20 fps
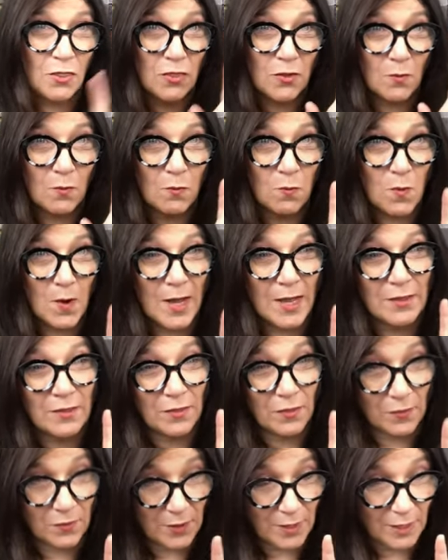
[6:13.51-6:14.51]
the
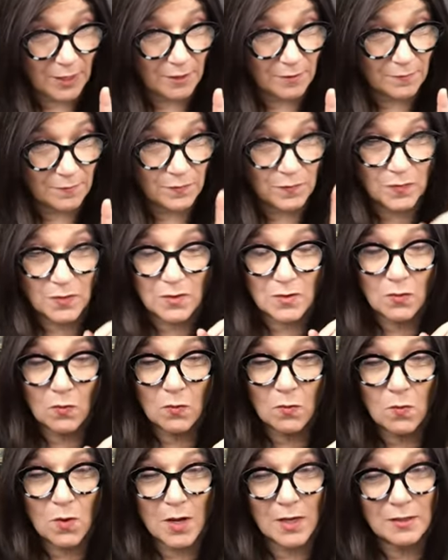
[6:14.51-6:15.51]
one thing the
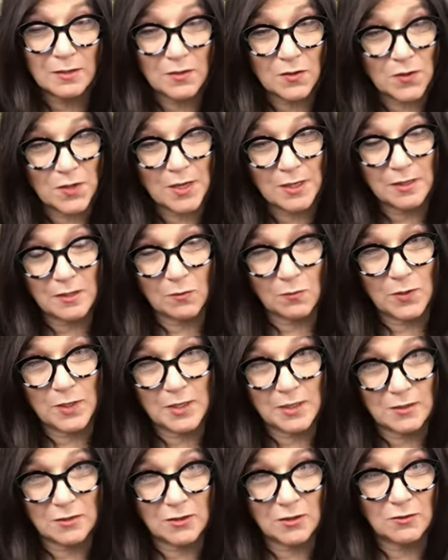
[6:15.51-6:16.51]
one thing that we
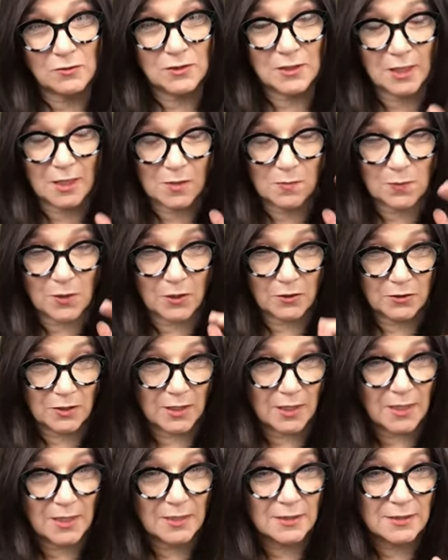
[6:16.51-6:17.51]
can do to help our
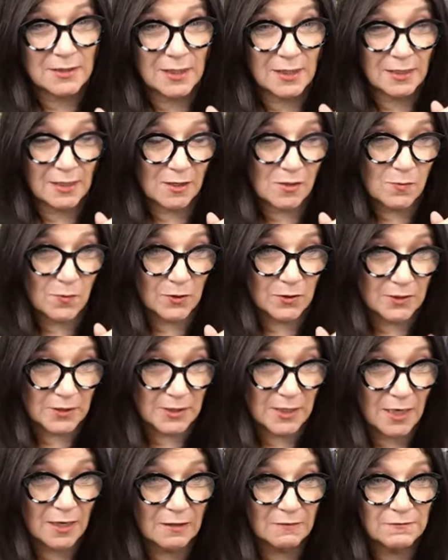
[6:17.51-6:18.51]
kids and help
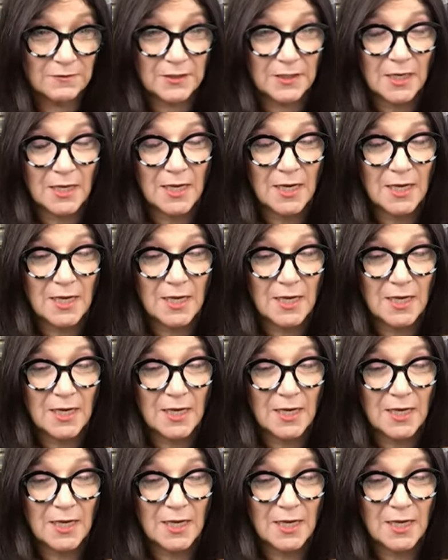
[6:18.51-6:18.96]
ourselves